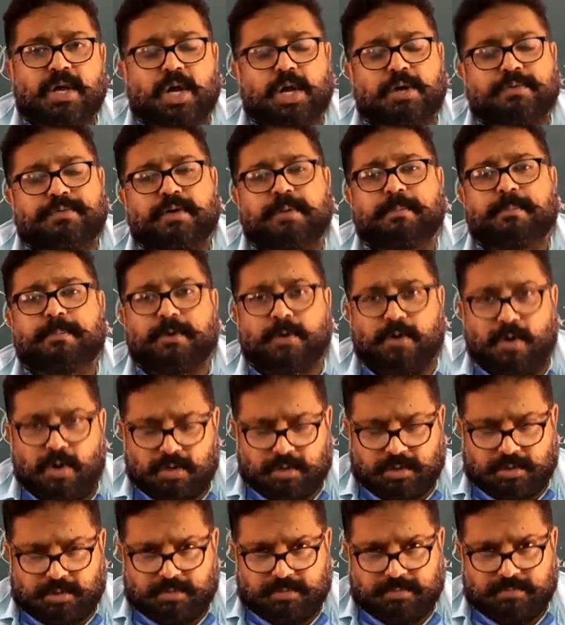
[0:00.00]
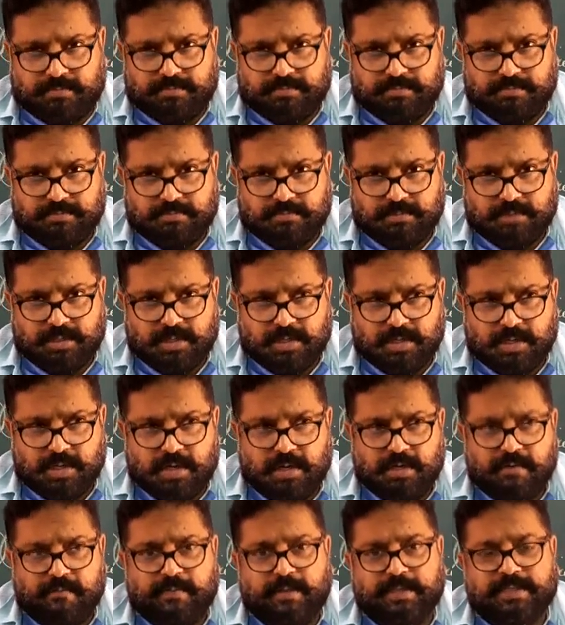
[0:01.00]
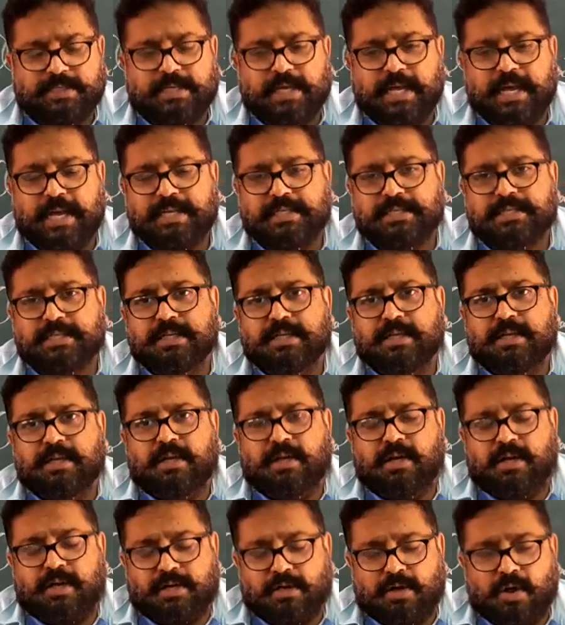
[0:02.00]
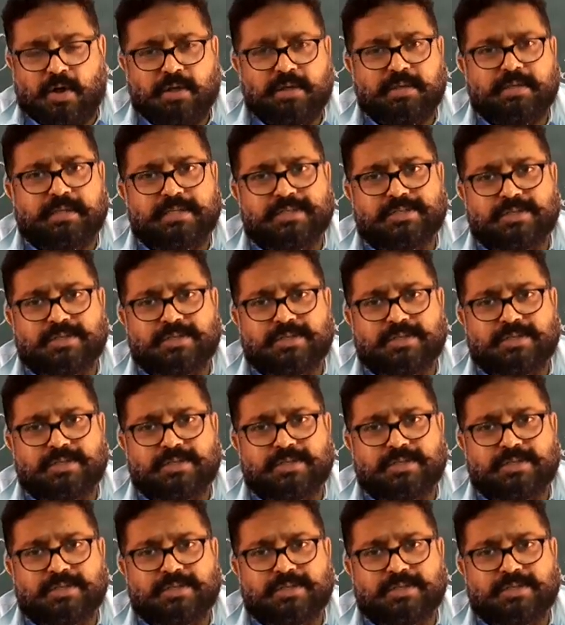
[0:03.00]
of a rock, which has a rock.